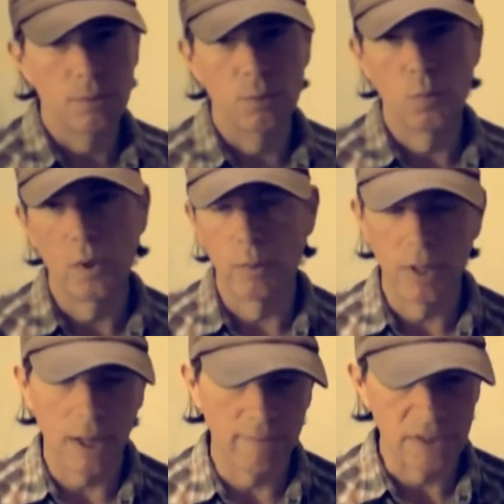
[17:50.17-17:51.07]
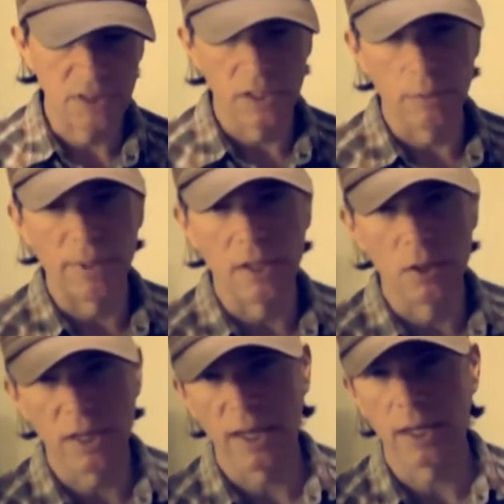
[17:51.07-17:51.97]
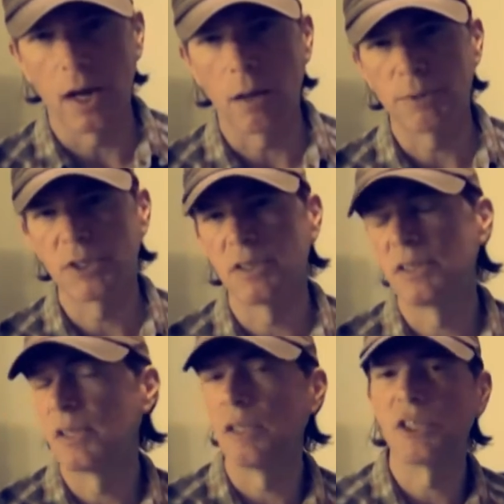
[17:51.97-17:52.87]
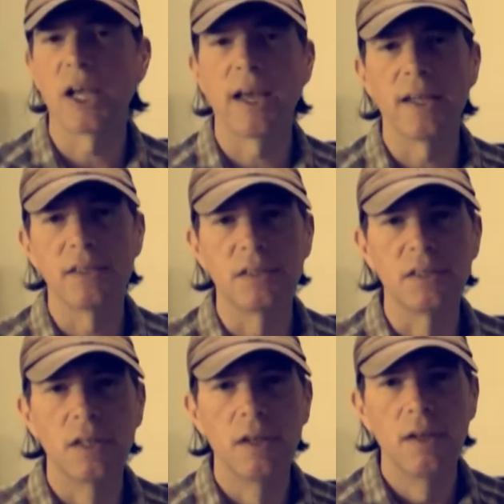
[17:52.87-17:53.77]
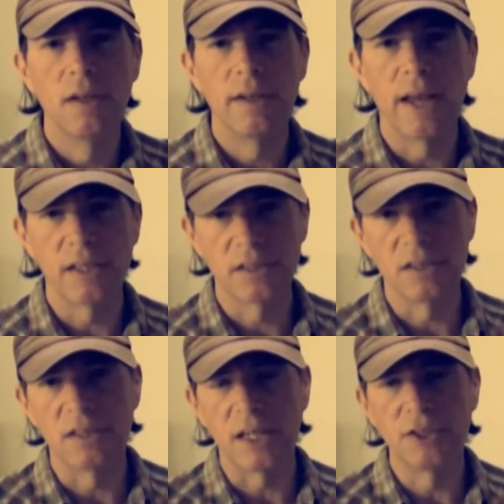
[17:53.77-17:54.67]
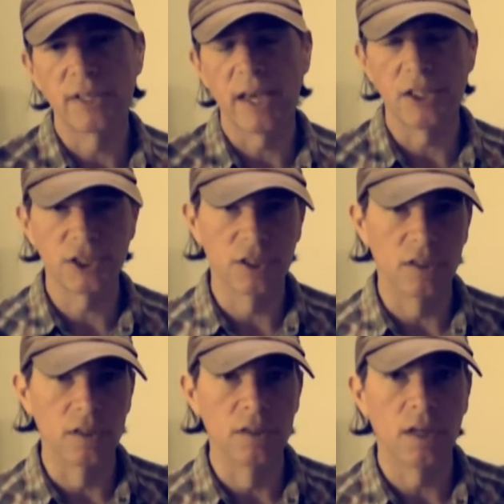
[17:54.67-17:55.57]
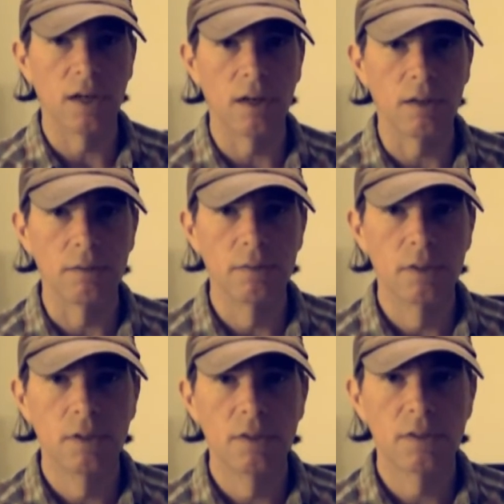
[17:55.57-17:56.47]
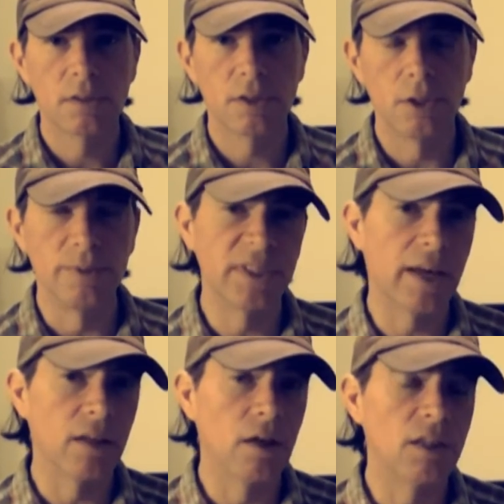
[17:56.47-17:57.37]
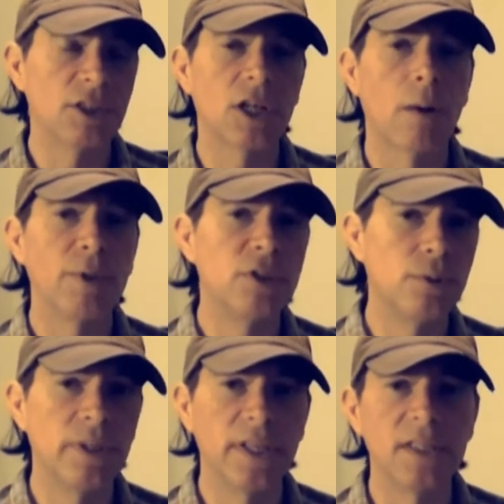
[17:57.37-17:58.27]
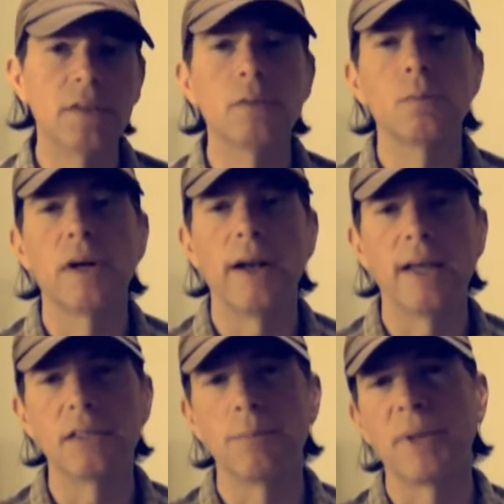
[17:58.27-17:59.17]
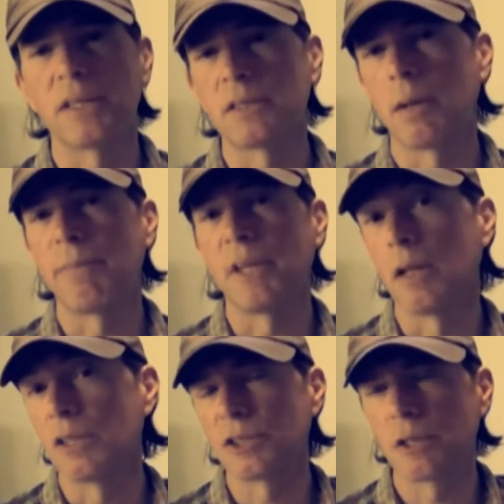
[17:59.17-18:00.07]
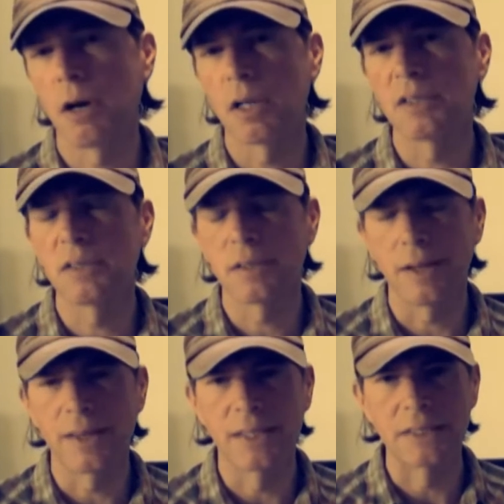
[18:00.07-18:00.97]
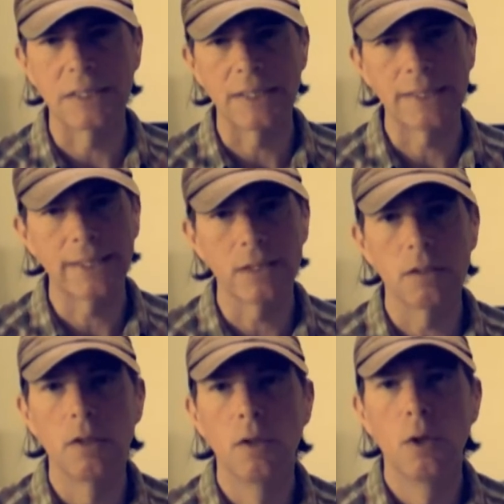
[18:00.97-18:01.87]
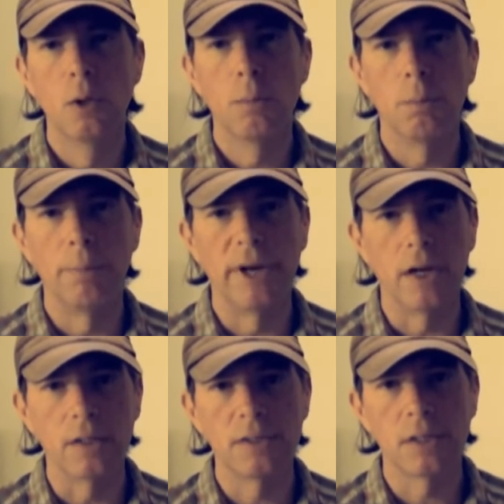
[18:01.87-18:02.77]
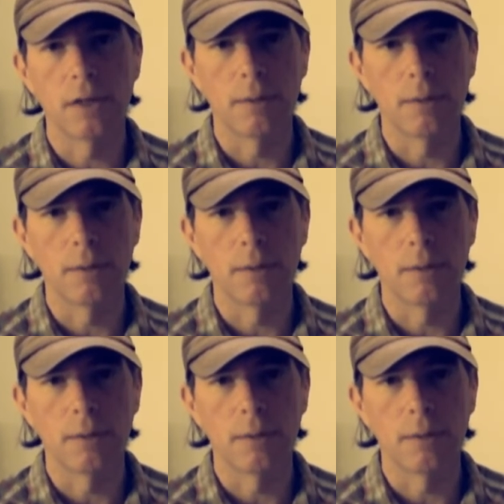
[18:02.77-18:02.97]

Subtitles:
We will obviously be looking at options such as NASA's educational Cubesat launch opportunities, where NASA picks up the launch costs and things like that. But